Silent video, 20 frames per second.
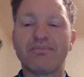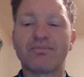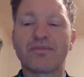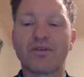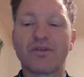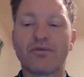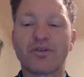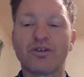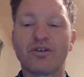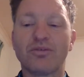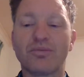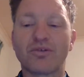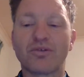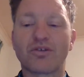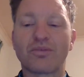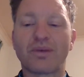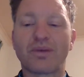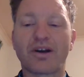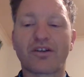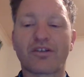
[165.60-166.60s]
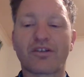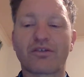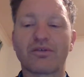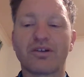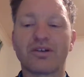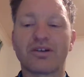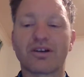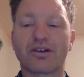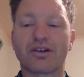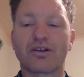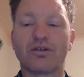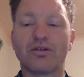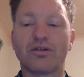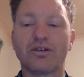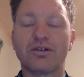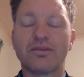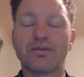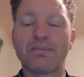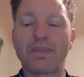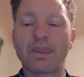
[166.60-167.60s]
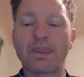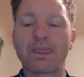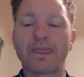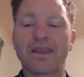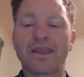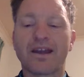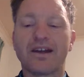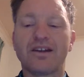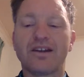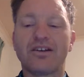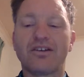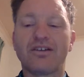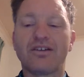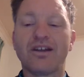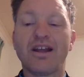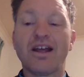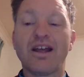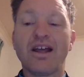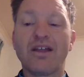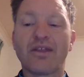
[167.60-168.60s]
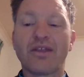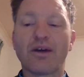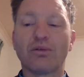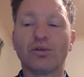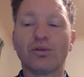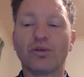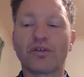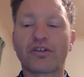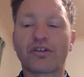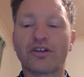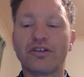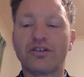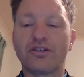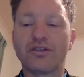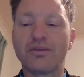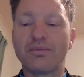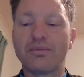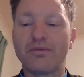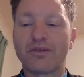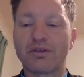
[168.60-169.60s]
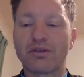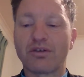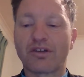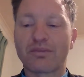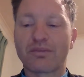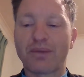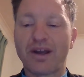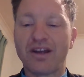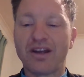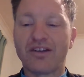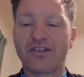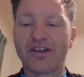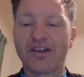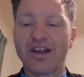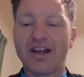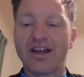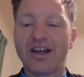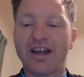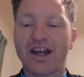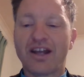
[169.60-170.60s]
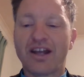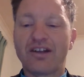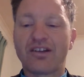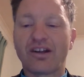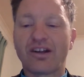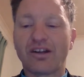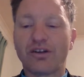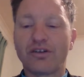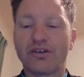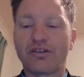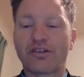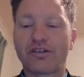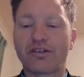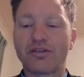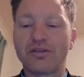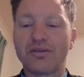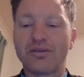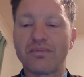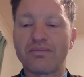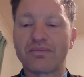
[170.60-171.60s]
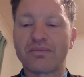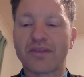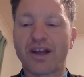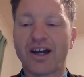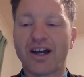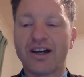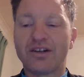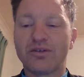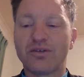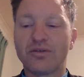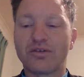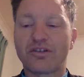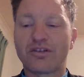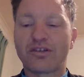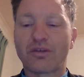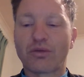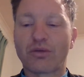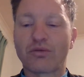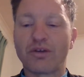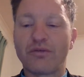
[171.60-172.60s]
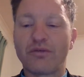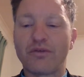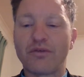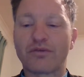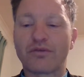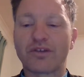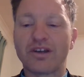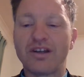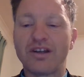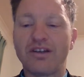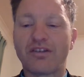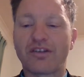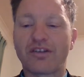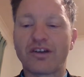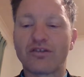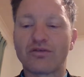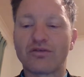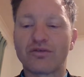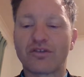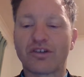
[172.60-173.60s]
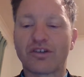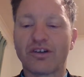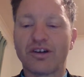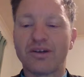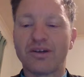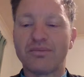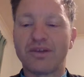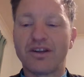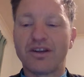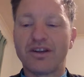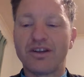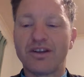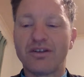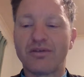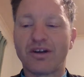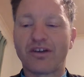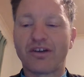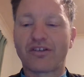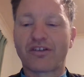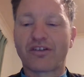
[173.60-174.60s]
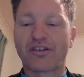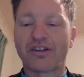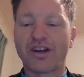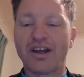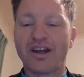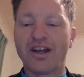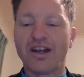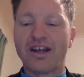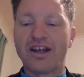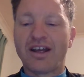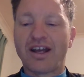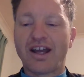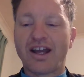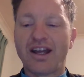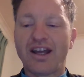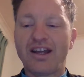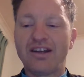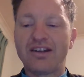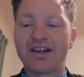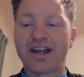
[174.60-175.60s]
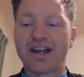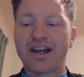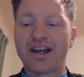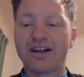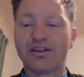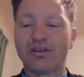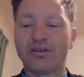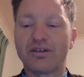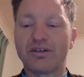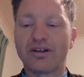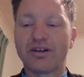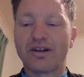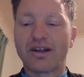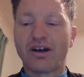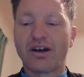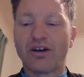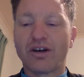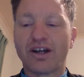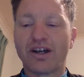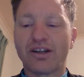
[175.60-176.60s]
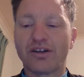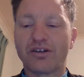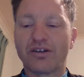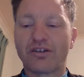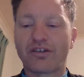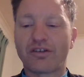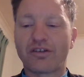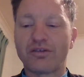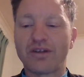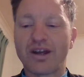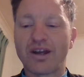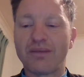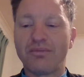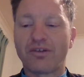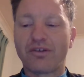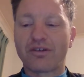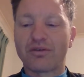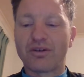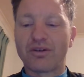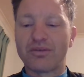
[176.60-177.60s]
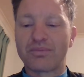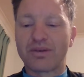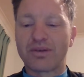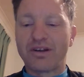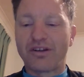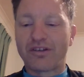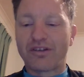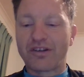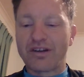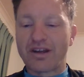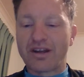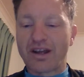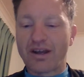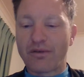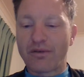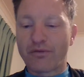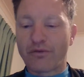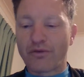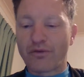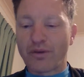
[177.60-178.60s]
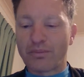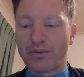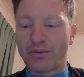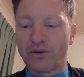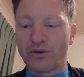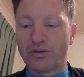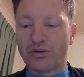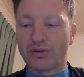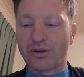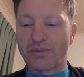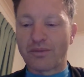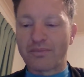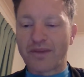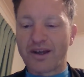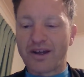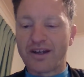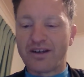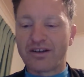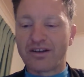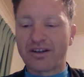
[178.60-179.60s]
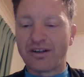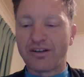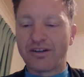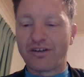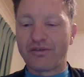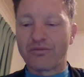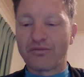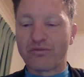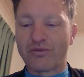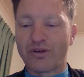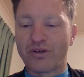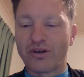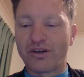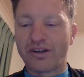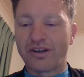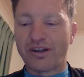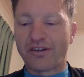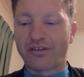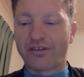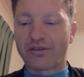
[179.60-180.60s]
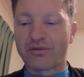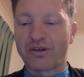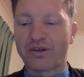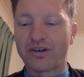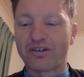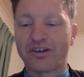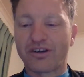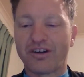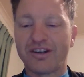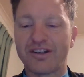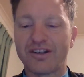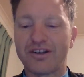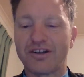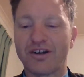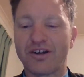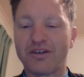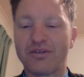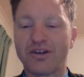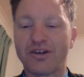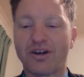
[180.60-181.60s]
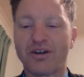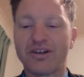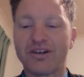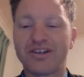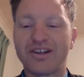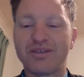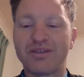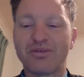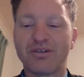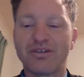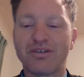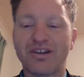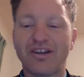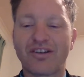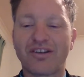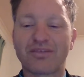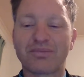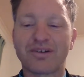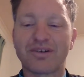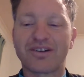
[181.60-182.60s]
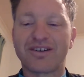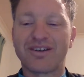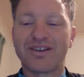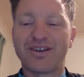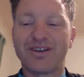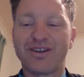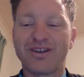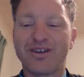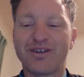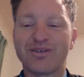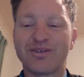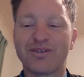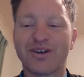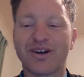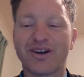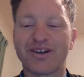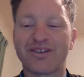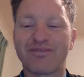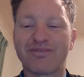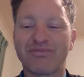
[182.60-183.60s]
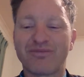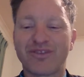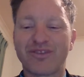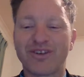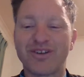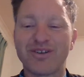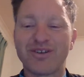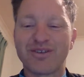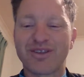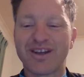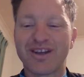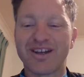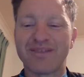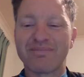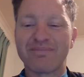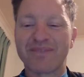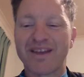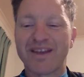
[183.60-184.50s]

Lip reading: variable capacitor and a coil, and that will also do various bands. And hello to Arnold, 3:15 Central Time in the US. Andy, how long? Oh, hello to M0PCF. Paul and Lezer, Rhode Island. No idea where it is, but good night to you there.